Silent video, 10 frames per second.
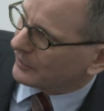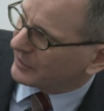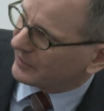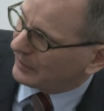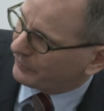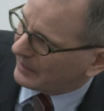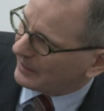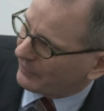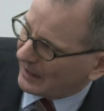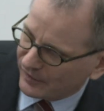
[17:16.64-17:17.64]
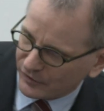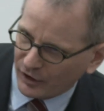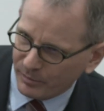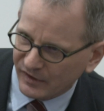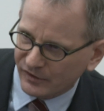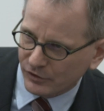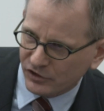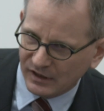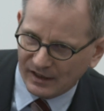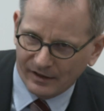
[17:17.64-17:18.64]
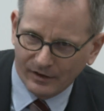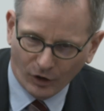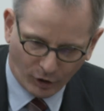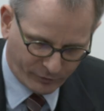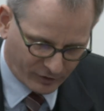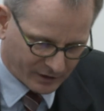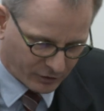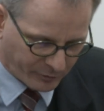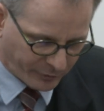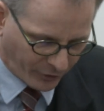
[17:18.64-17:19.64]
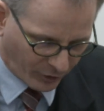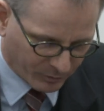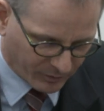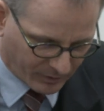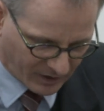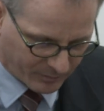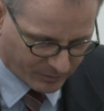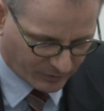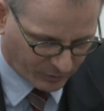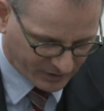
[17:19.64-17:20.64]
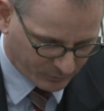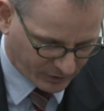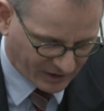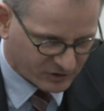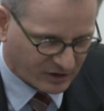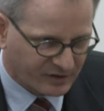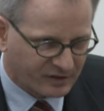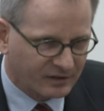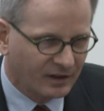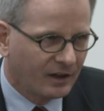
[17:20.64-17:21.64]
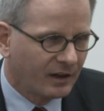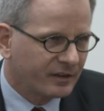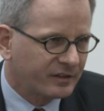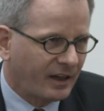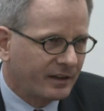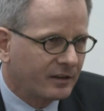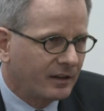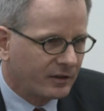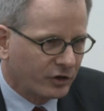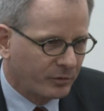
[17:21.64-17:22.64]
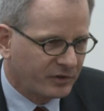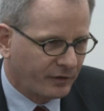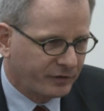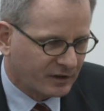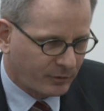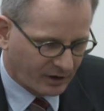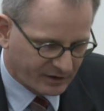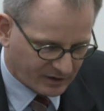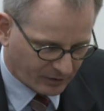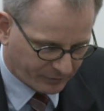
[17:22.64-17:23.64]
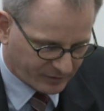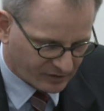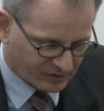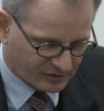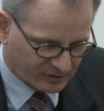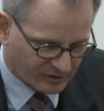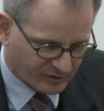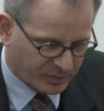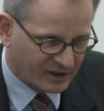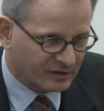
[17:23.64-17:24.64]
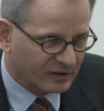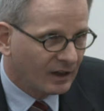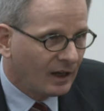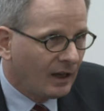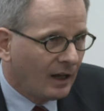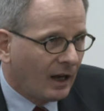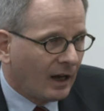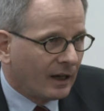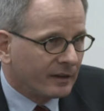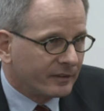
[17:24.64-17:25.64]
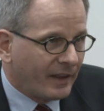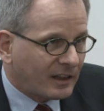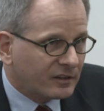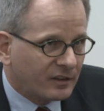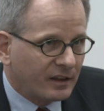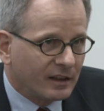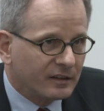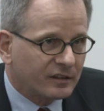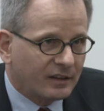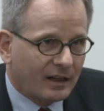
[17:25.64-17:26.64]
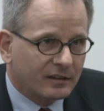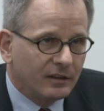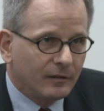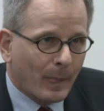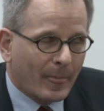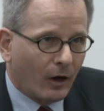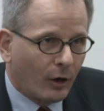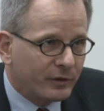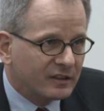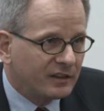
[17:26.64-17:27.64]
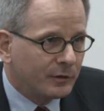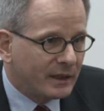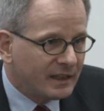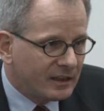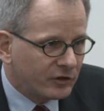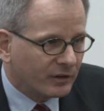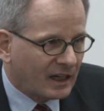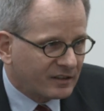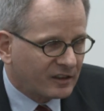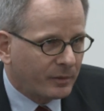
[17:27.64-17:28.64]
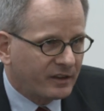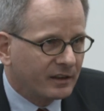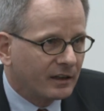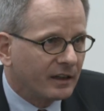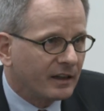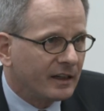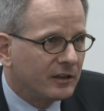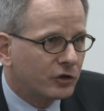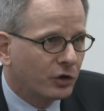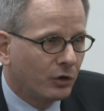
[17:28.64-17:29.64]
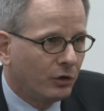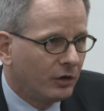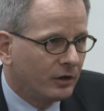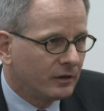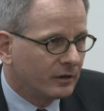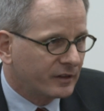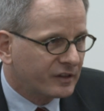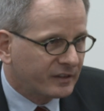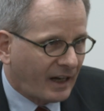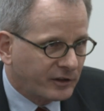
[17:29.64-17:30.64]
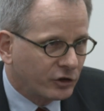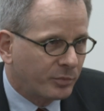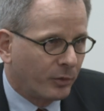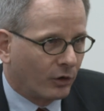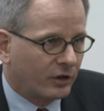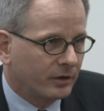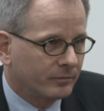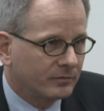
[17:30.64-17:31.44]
received an advanced copy so she can hopefully confirm what I just said in terms of the quality of this piece. Next thing is that obviously we need to get something into the statute book,